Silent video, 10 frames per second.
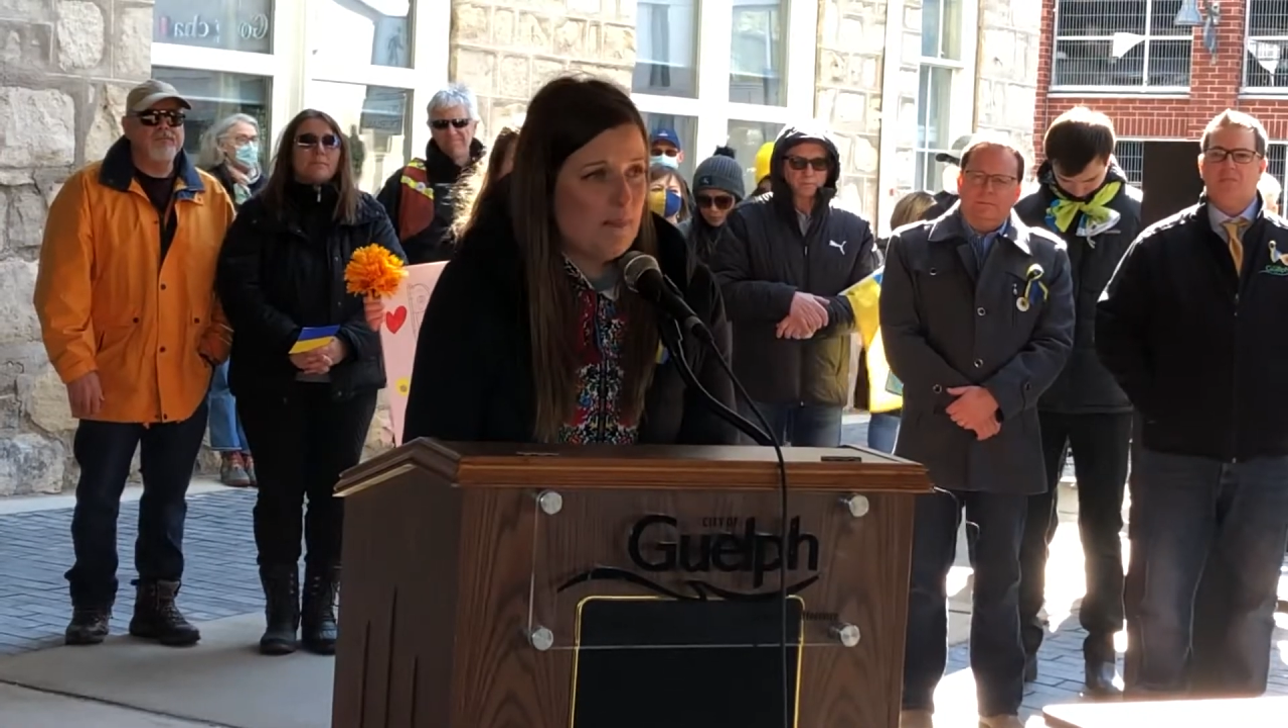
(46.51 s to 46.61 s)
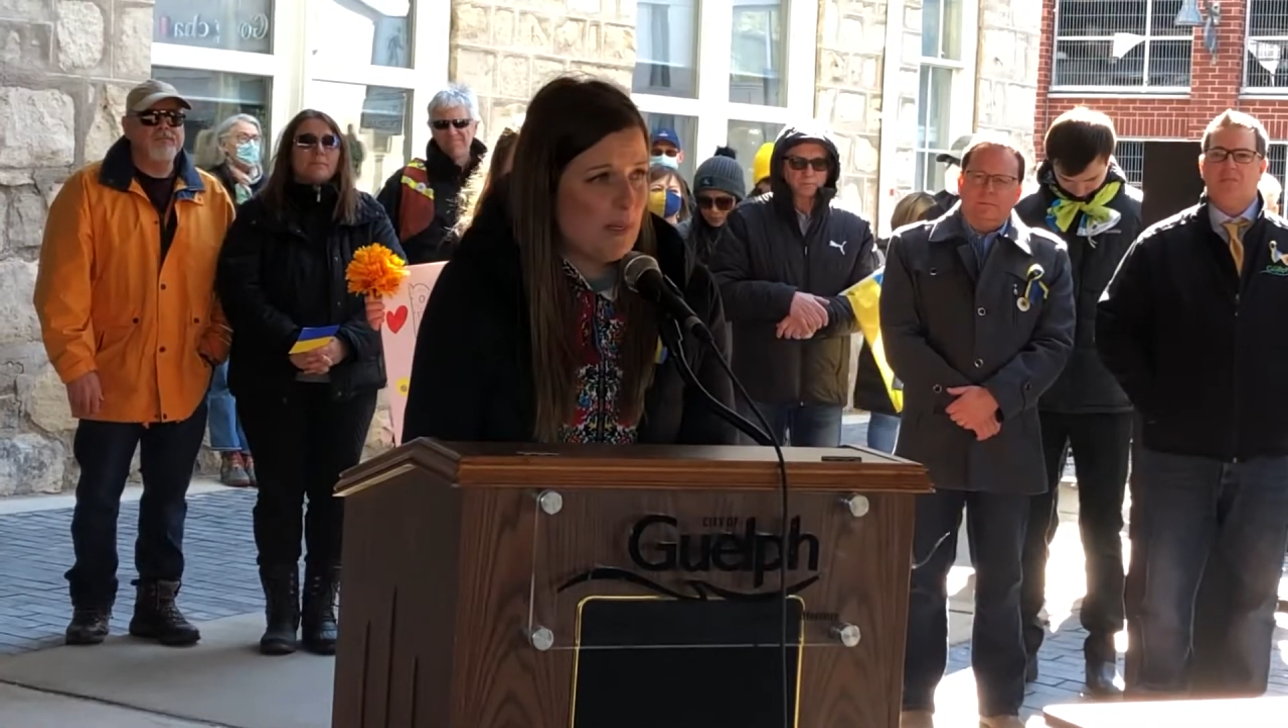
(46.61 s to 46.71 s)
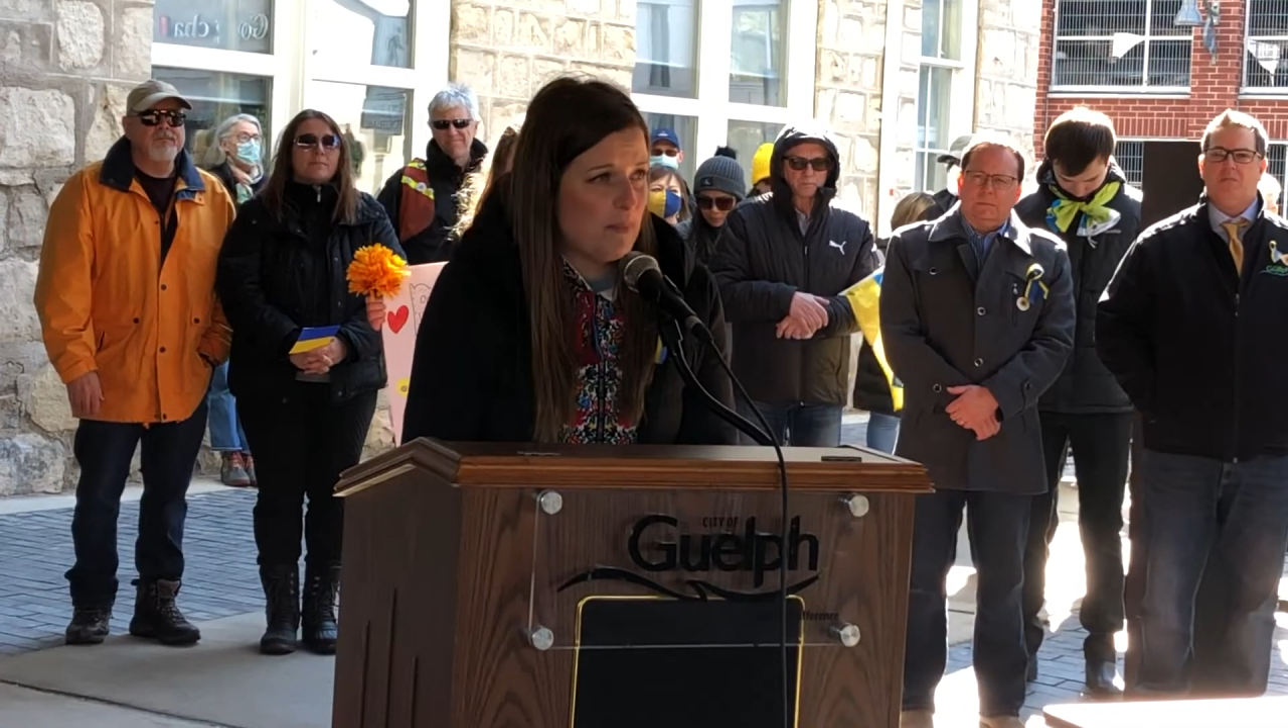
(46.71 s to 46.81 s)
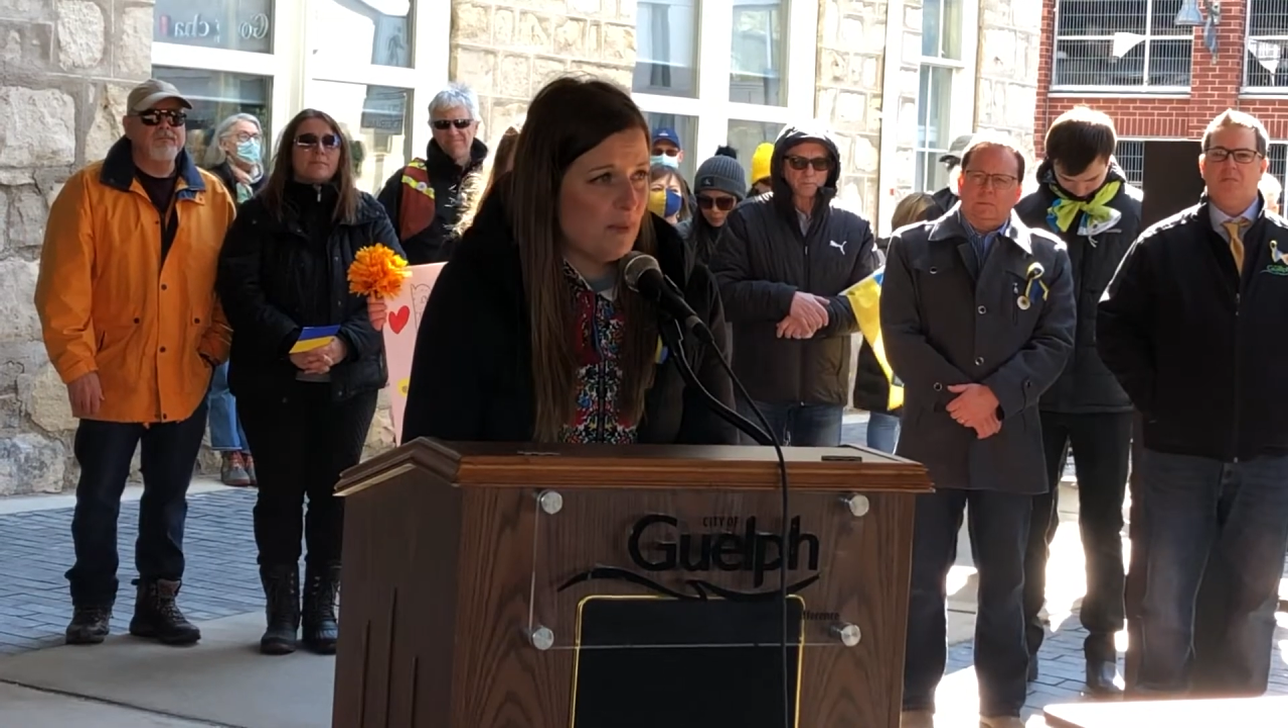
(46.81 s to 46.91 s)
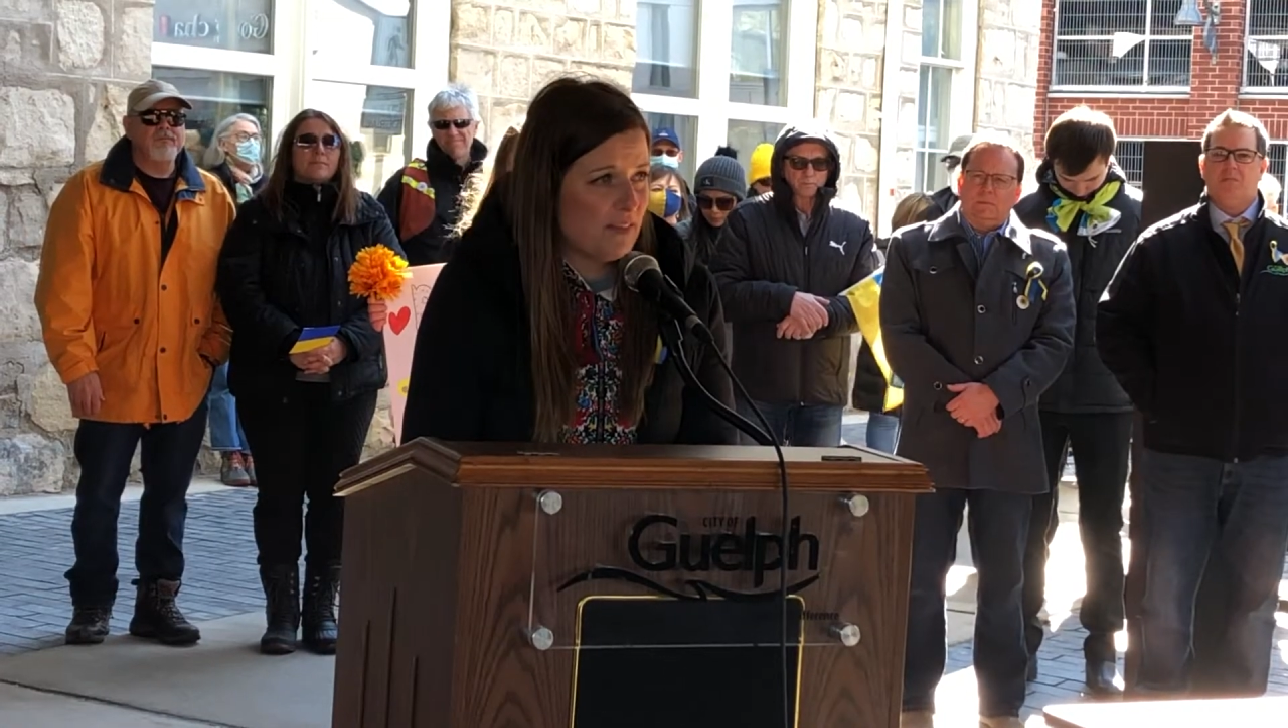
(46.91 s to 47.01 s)

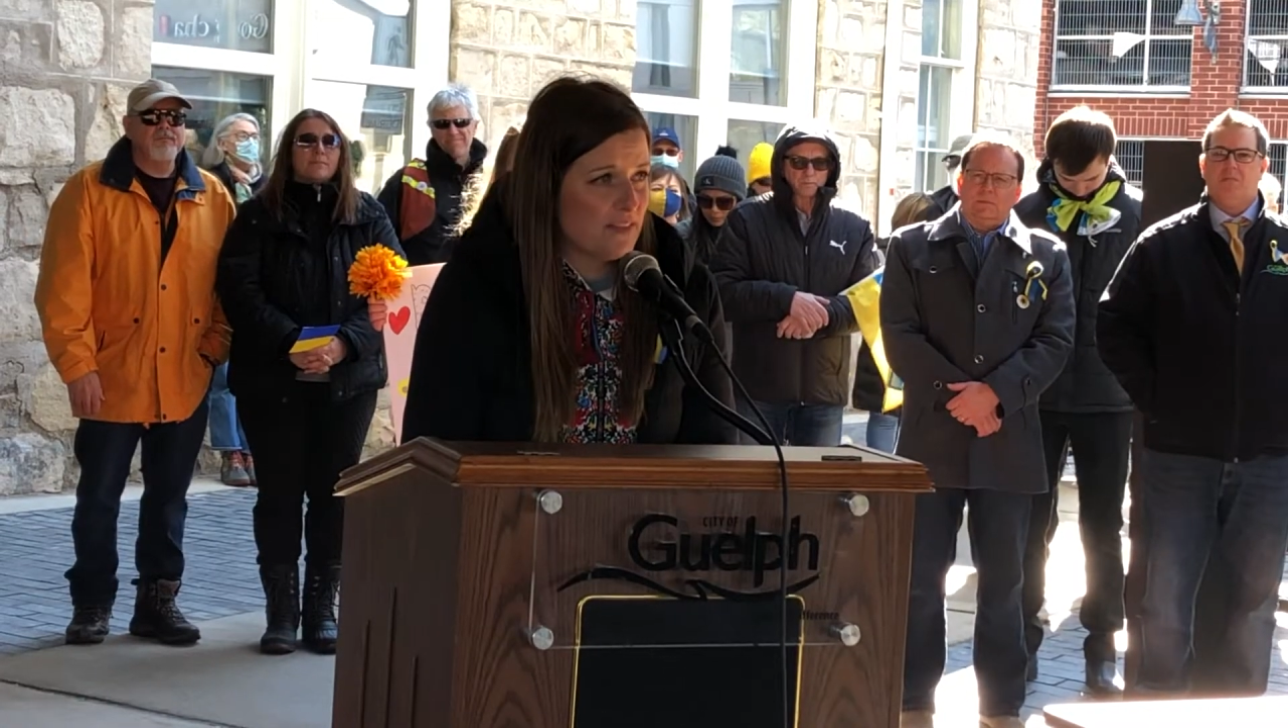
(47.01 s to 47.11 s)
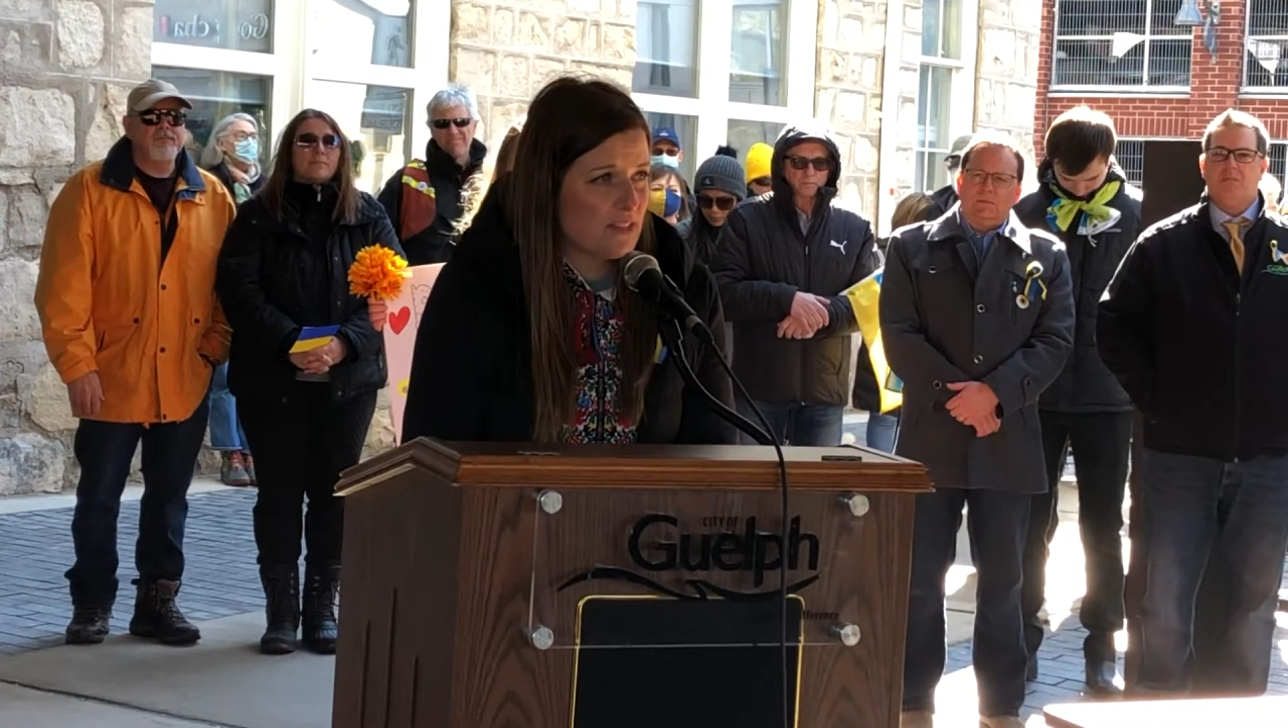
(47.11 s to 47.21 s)
people in